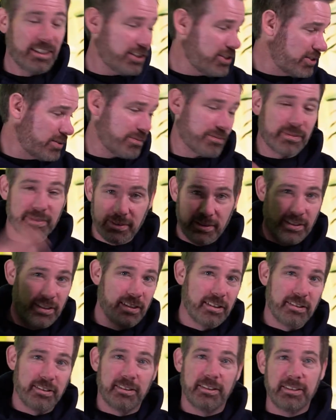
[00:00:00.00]
It's
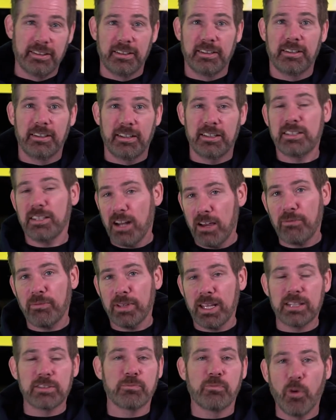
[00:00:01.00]
enough,
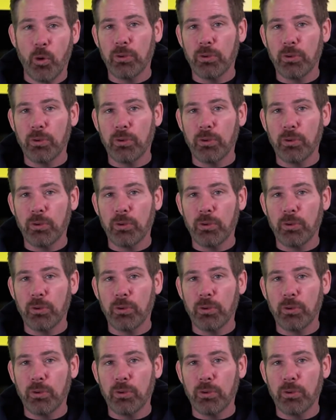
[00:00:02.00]
it